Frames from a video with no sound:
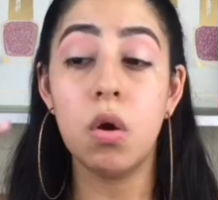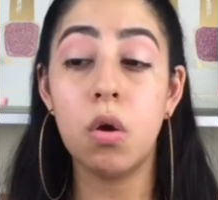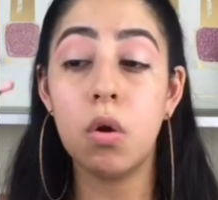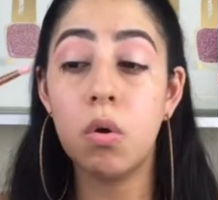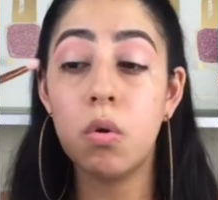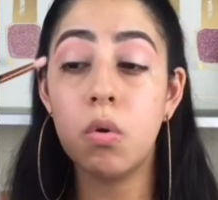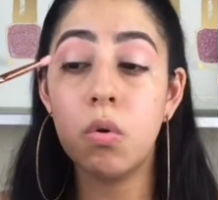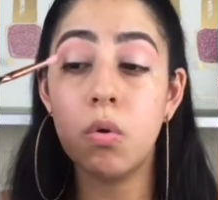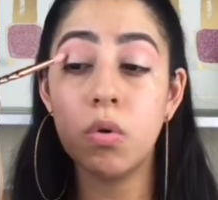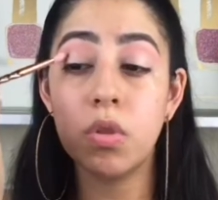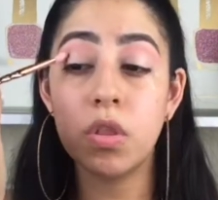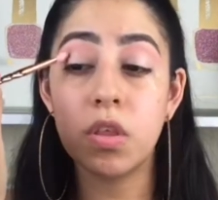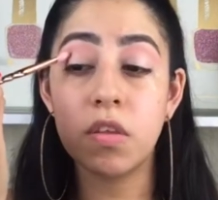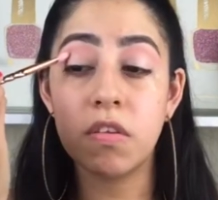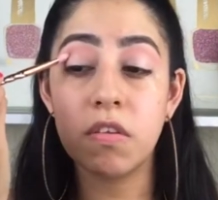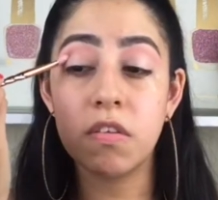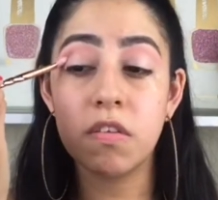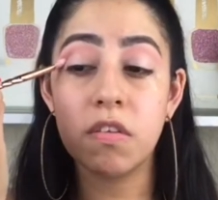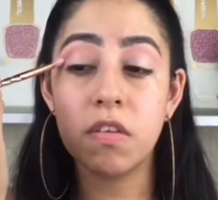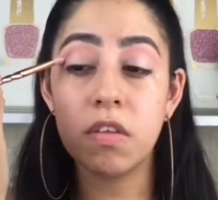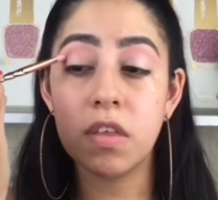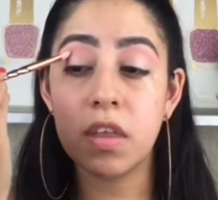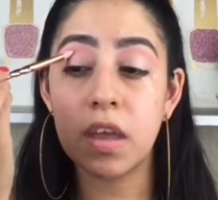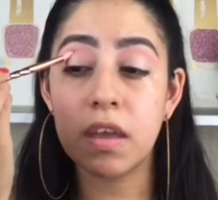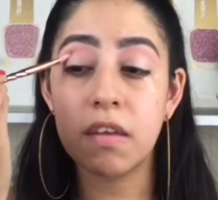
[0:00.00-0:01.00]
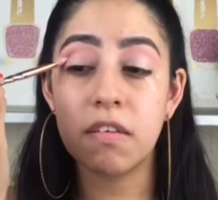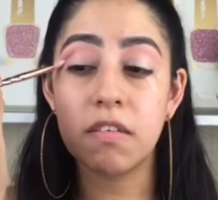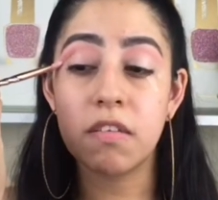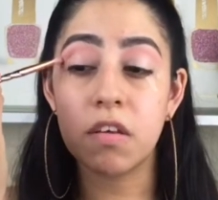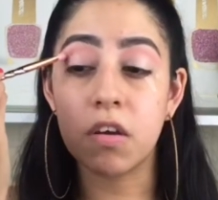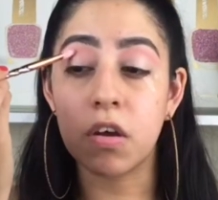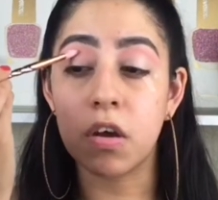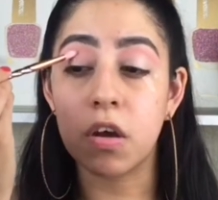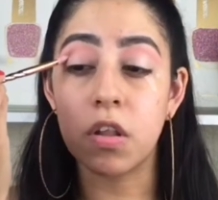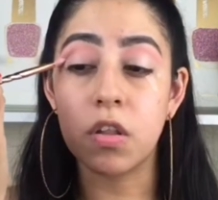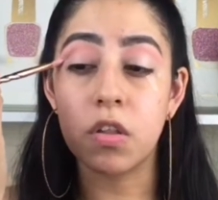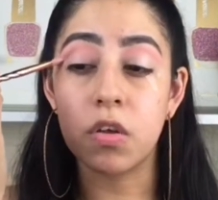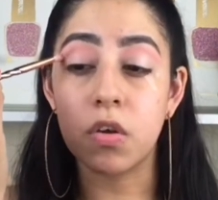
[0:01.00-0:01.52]
Oh, this is a nice
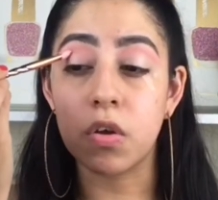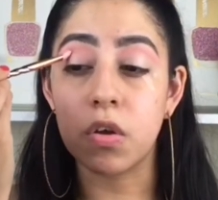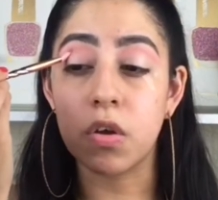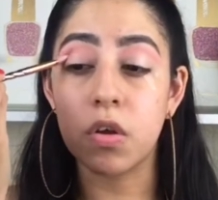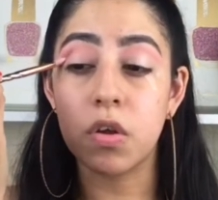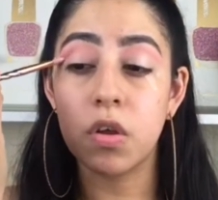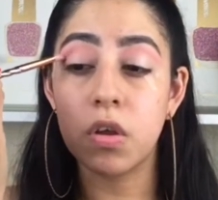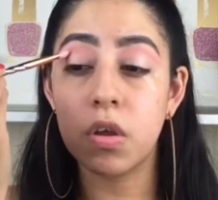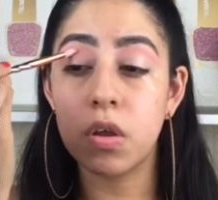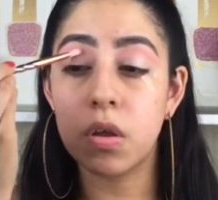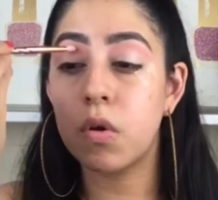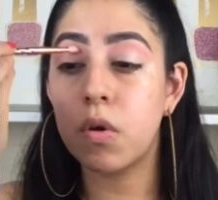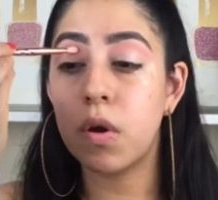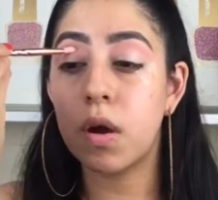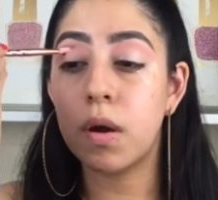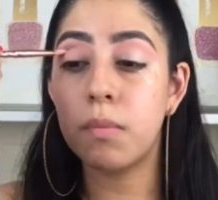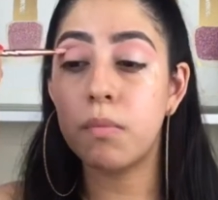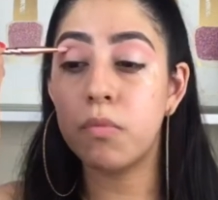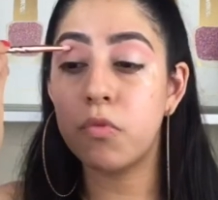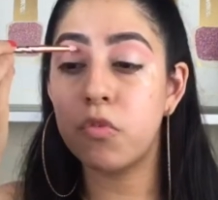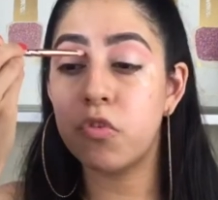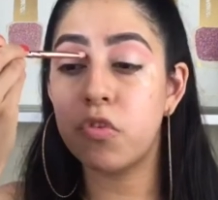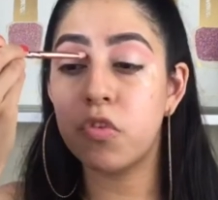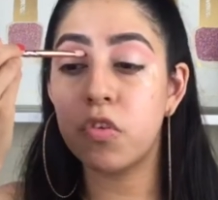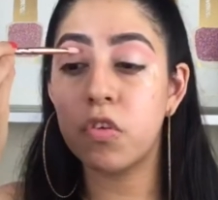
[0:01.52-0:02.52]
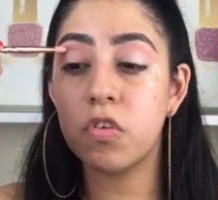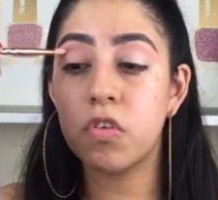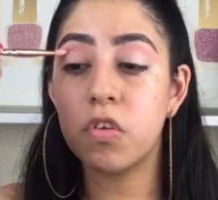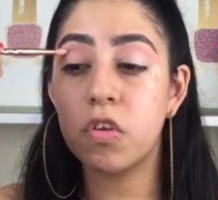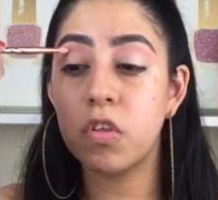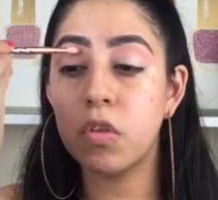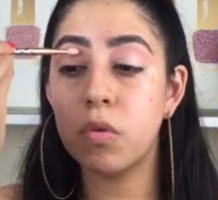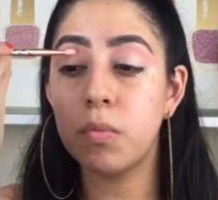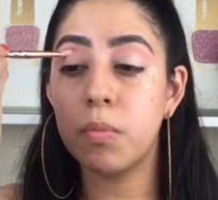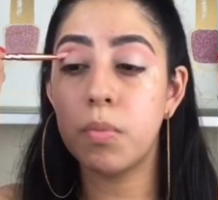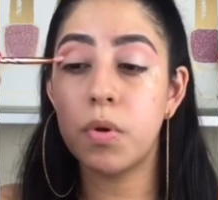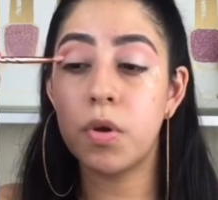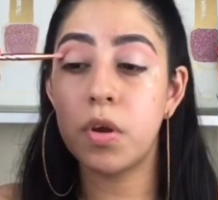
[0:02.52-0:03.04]
color. I'm just
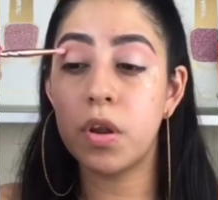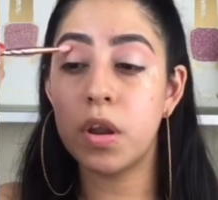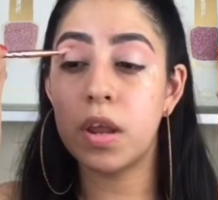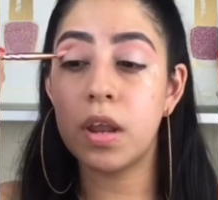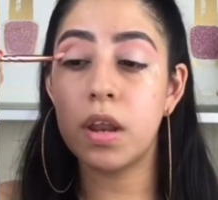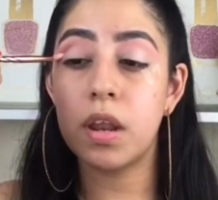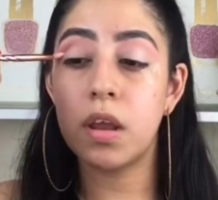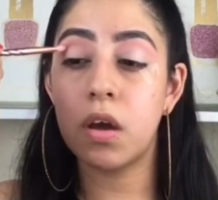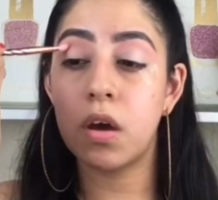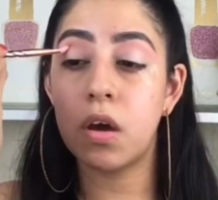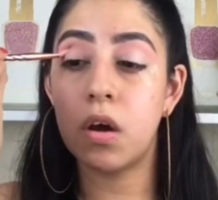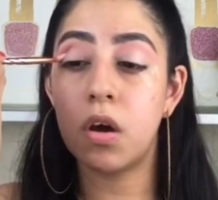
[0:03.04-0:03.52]
gonna put it